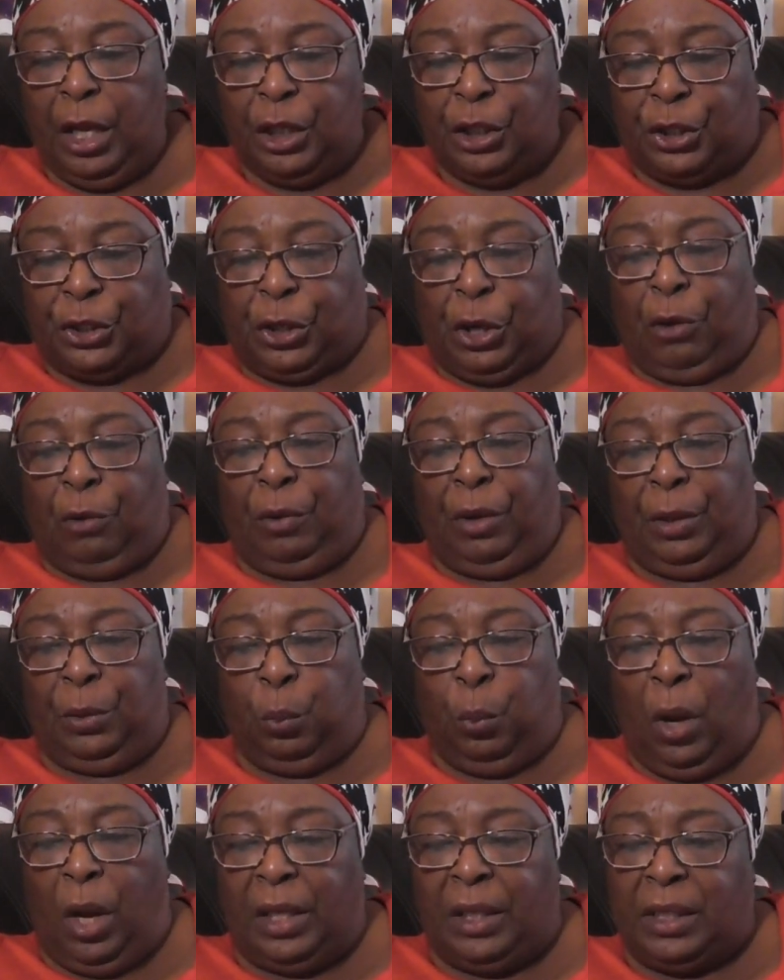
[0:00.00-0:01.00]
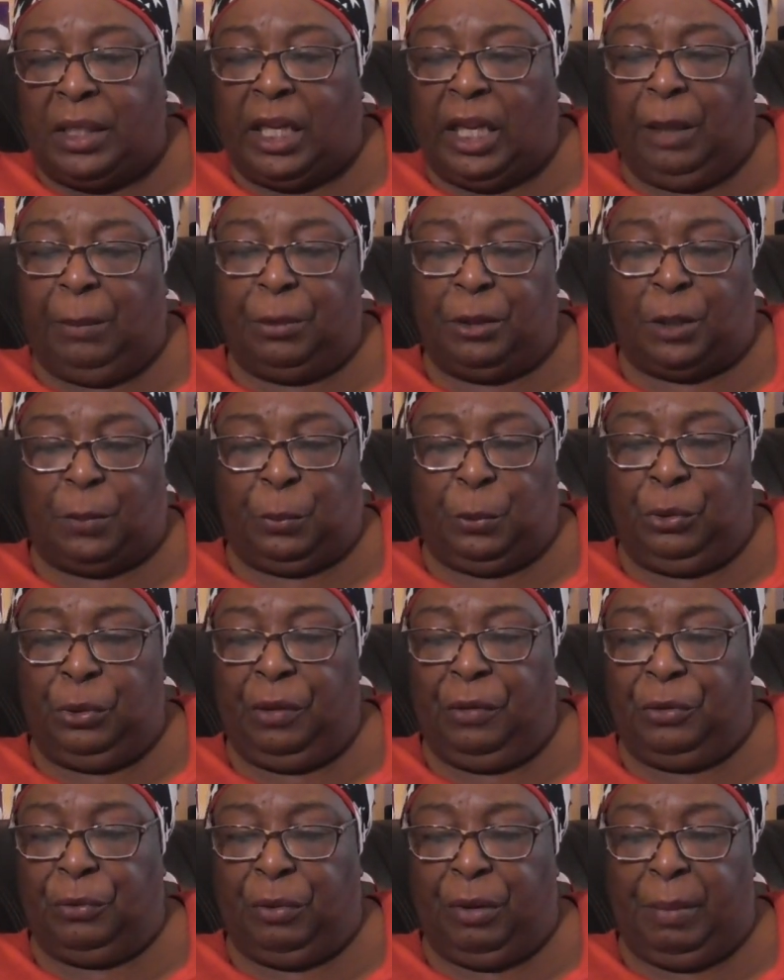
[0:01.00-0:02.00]
Stir in one
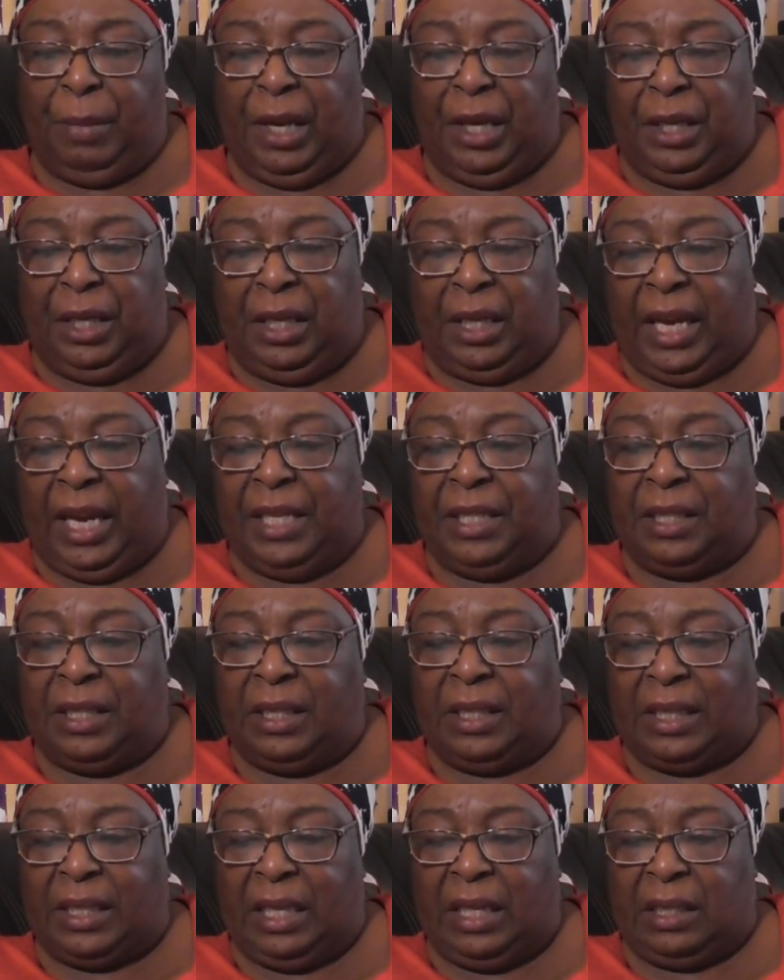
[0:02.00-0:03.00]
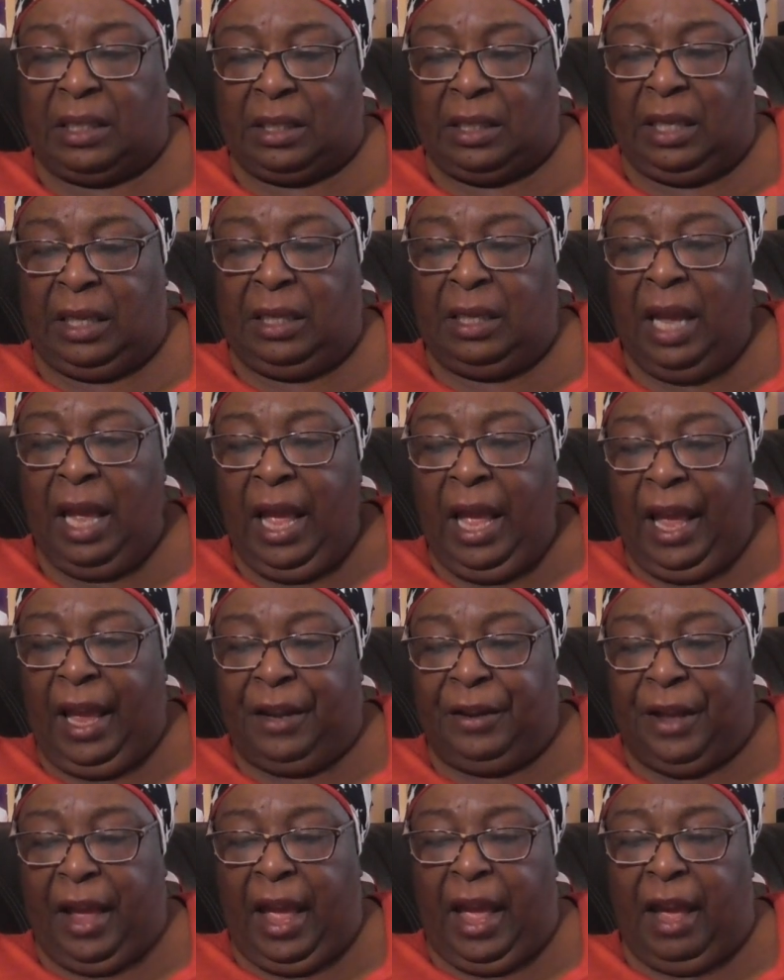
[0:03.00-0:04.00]
tablespoon of the remaining Cajun seasoning
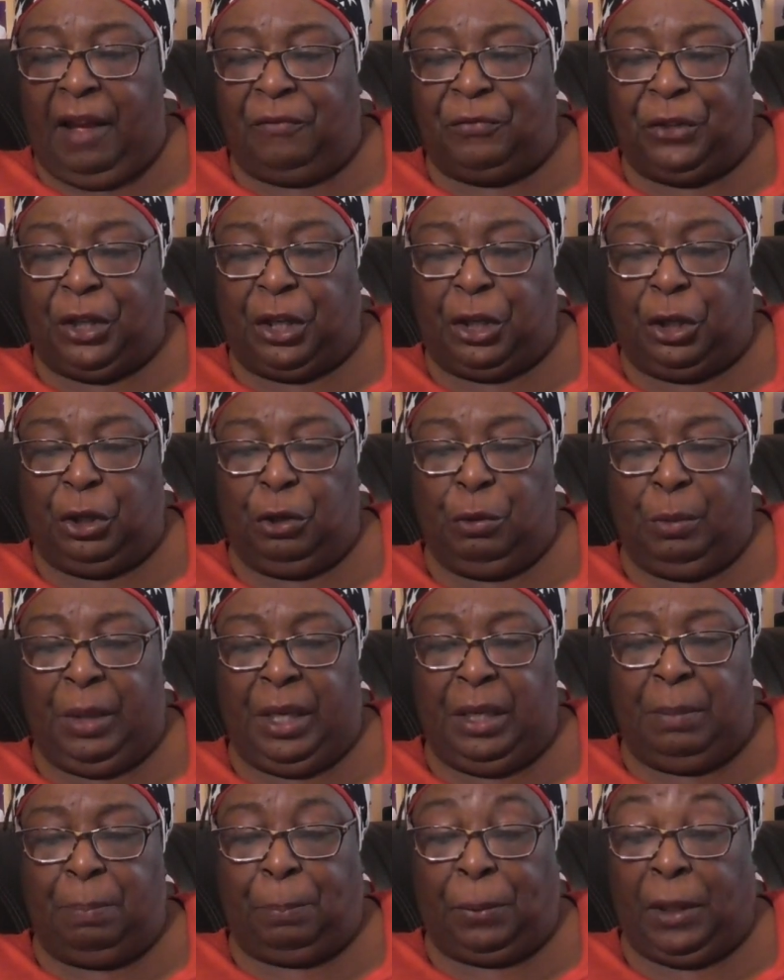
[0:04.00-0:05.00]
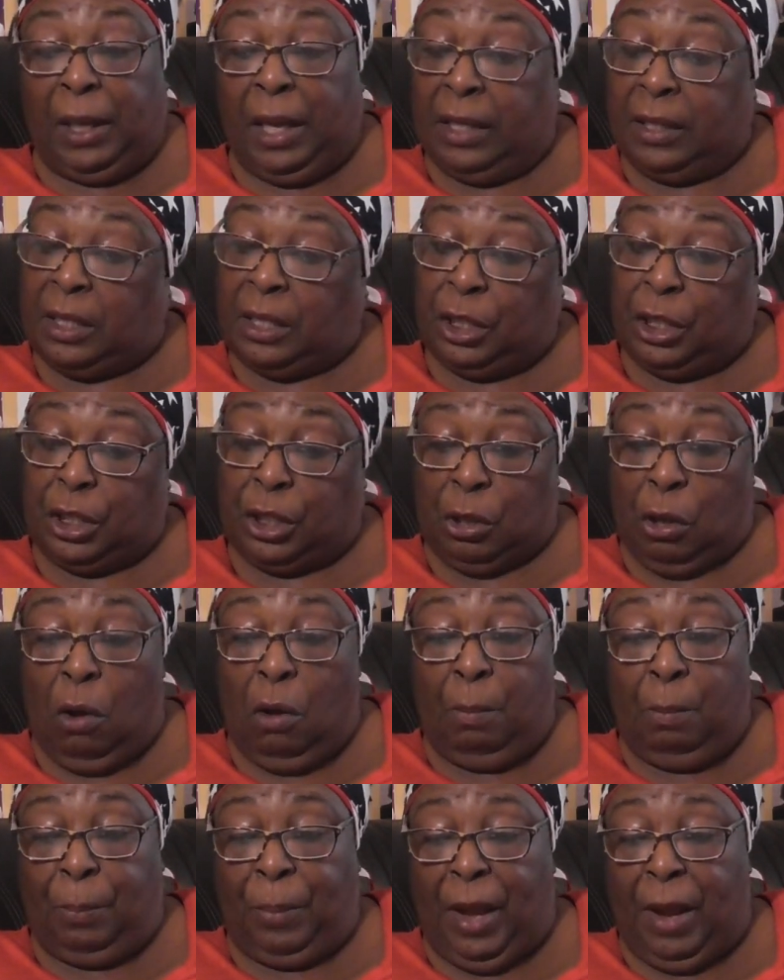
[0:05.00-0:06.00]
and half the cumin plus the
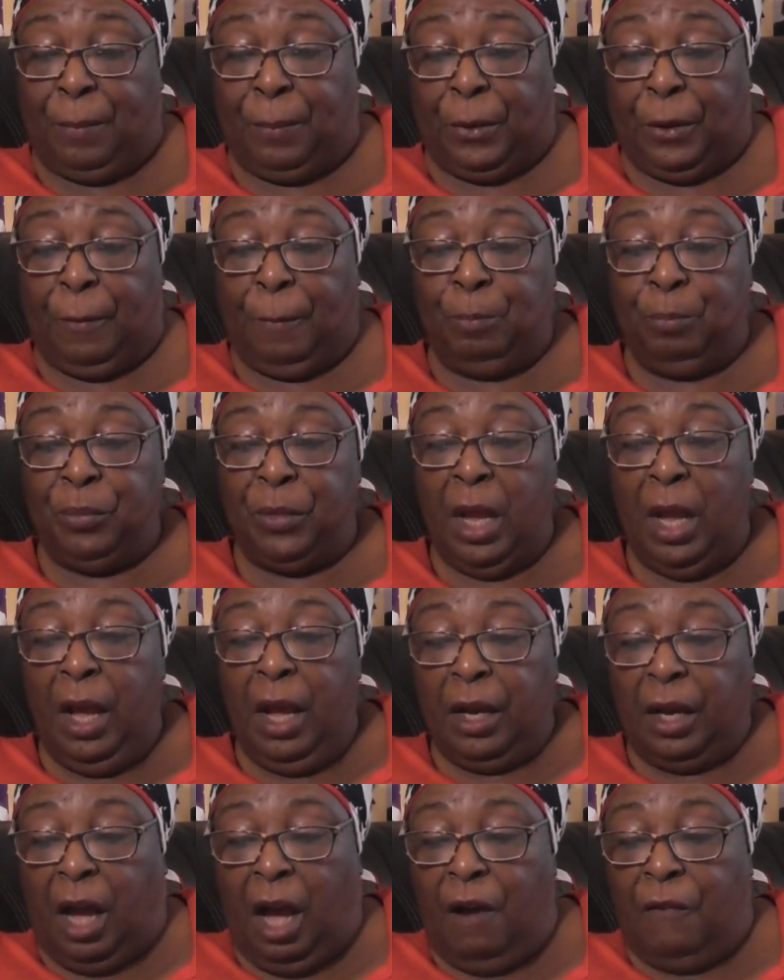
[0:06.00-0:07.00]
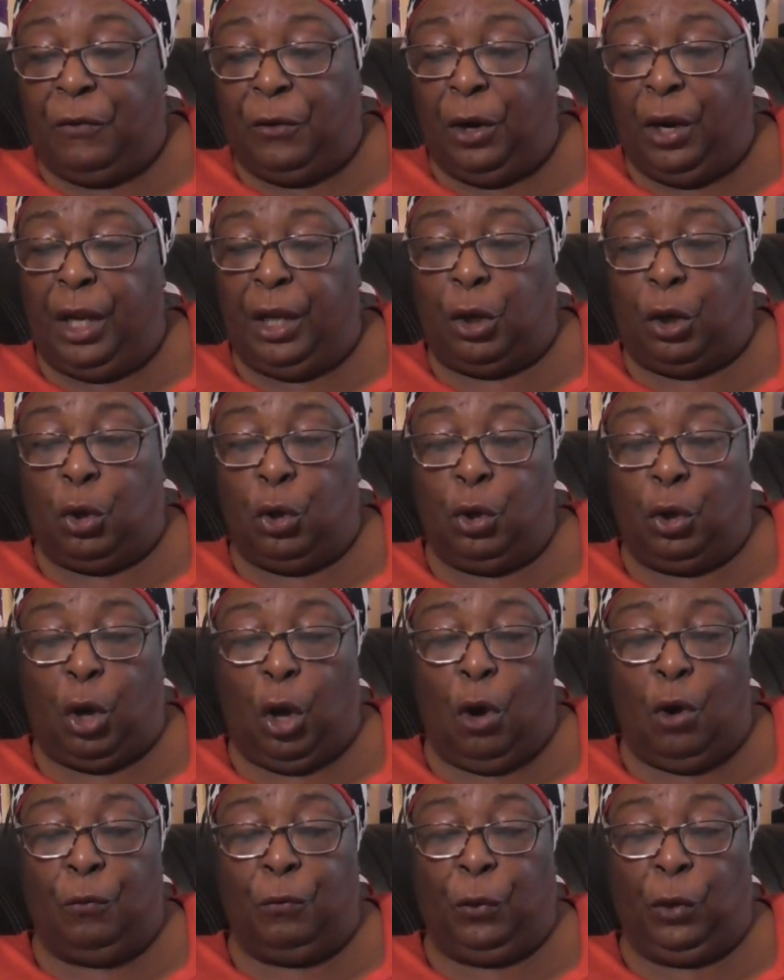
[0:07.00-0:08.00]
salt and pepper. Cover and cook
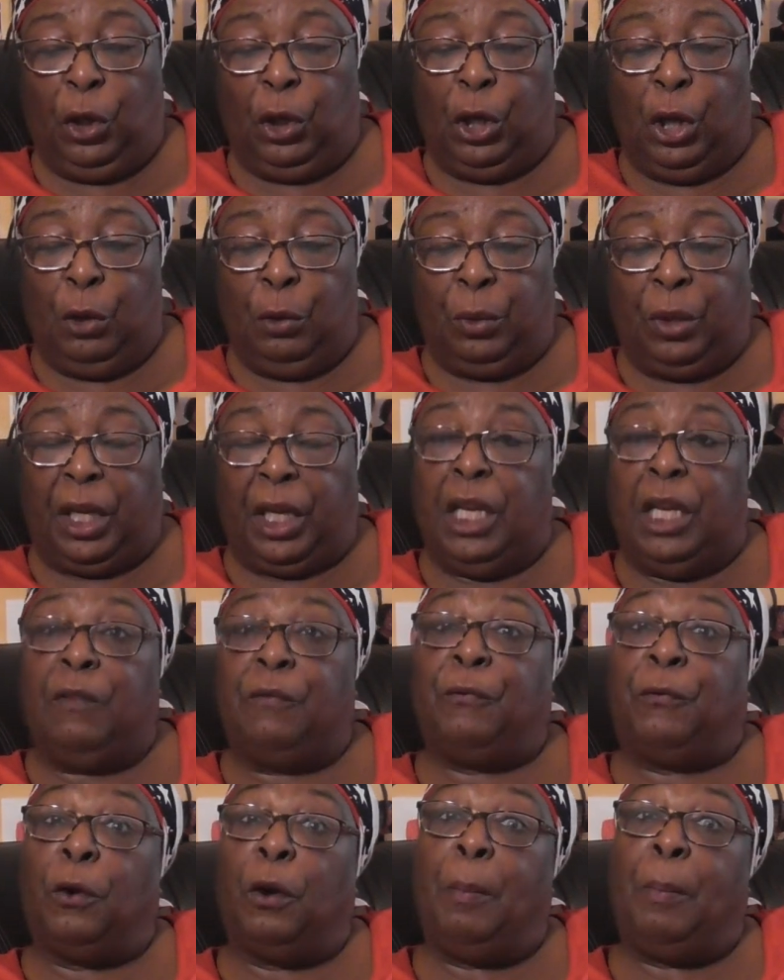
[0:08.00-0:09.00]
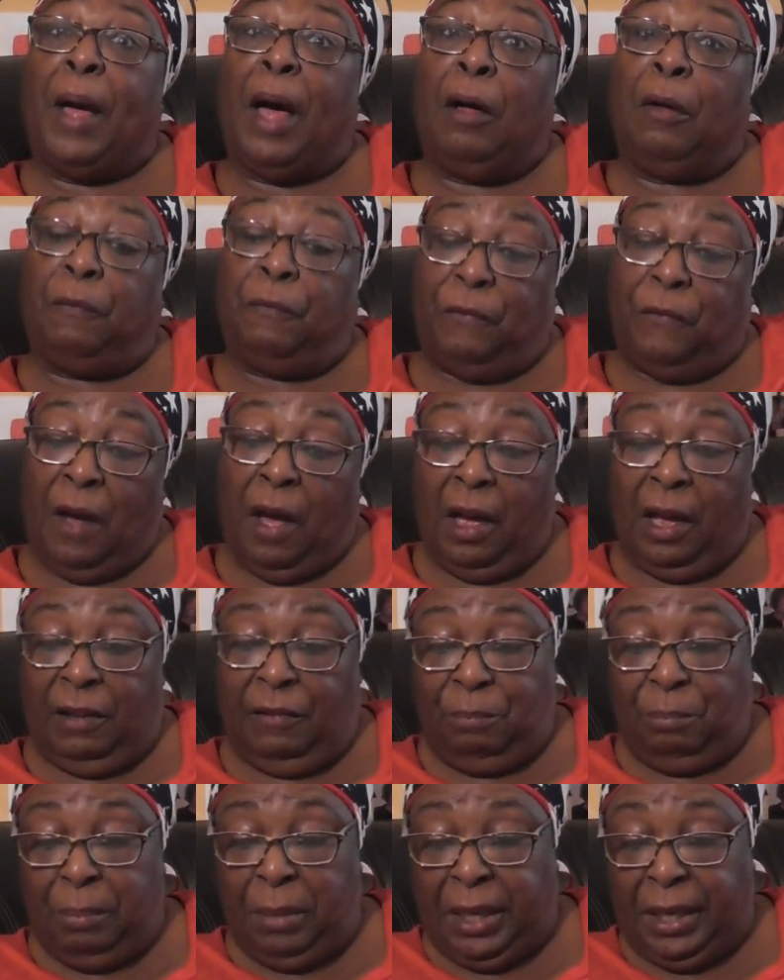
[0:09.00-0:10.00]
over a low heat for about
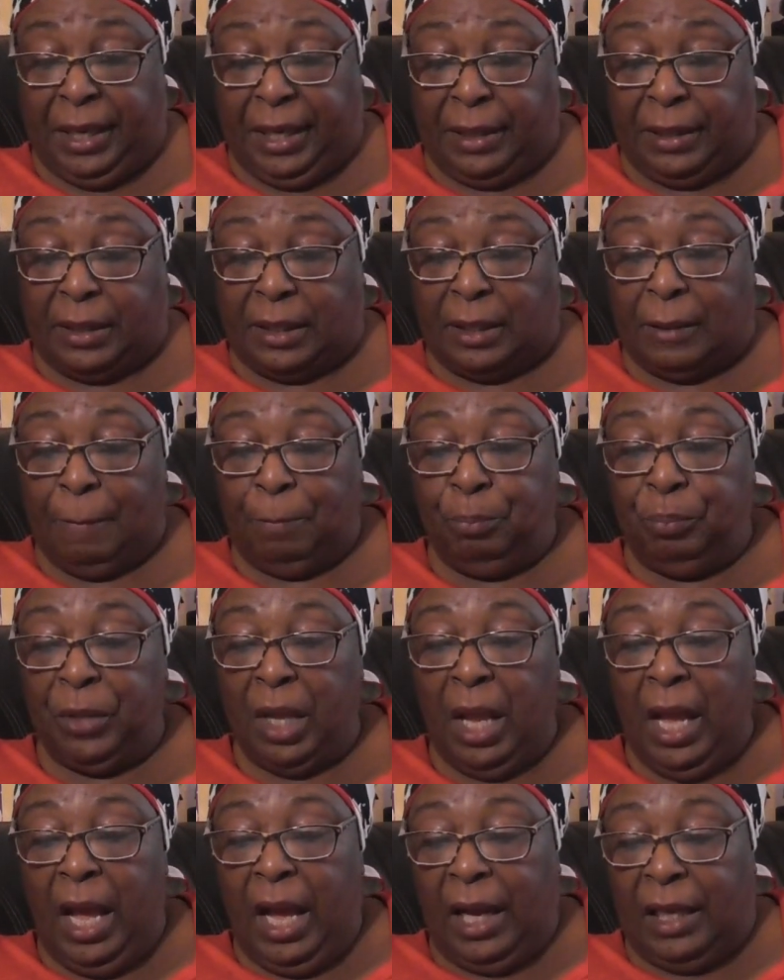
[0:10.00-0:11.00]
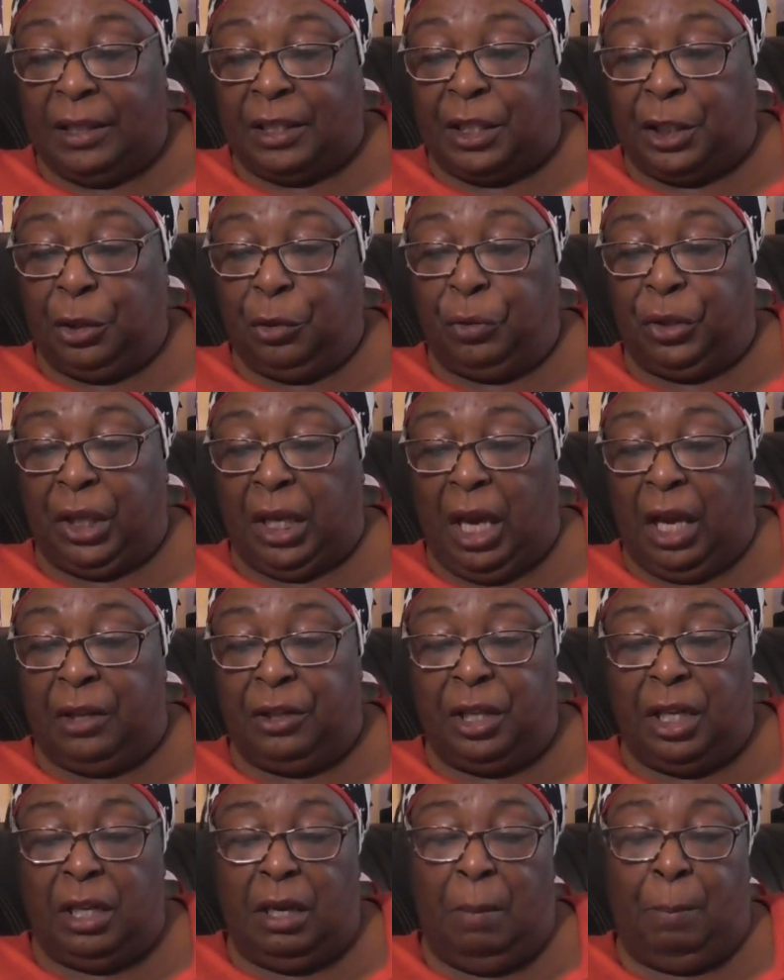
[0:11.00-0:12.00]
five minutes until the
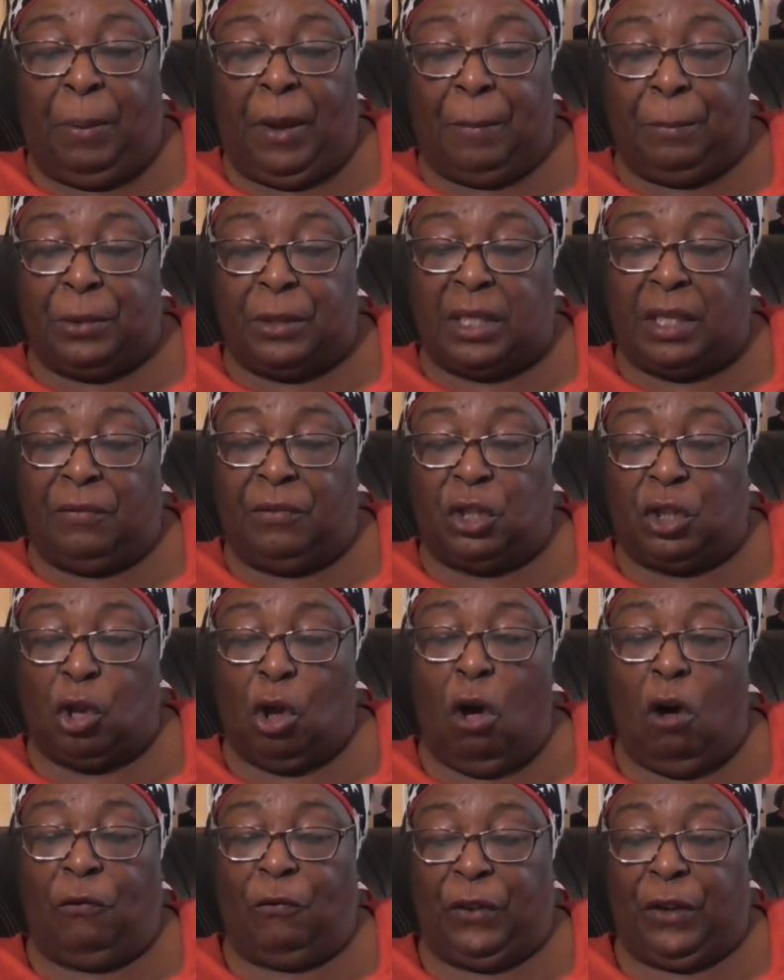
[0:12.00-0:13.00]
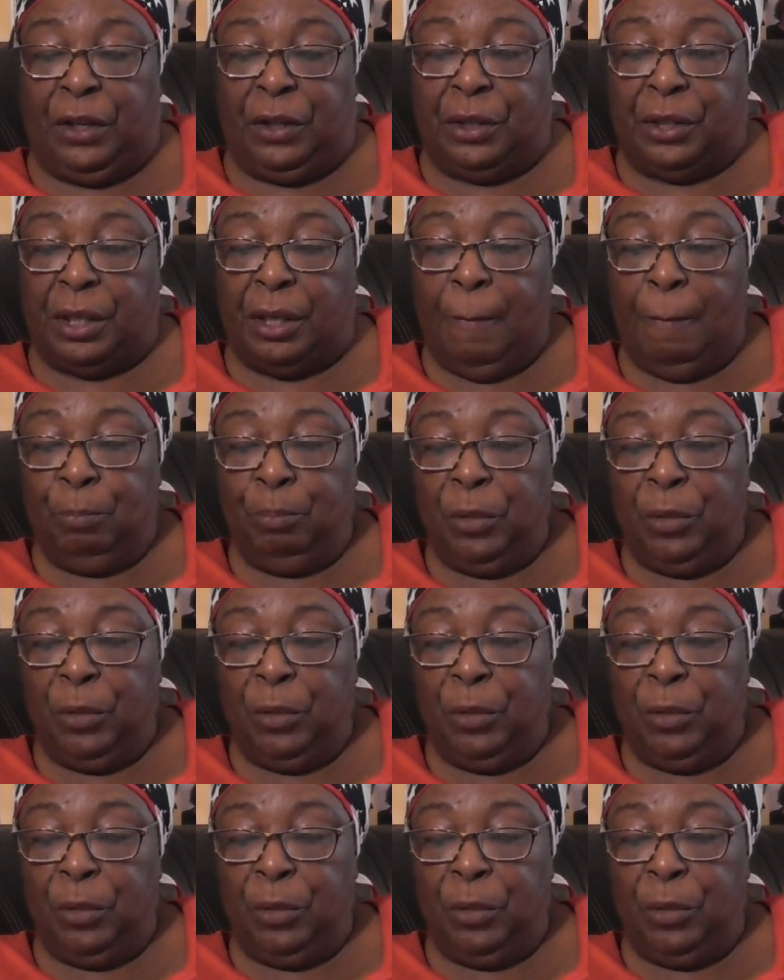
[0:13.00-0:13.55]
onion and peppers have softened.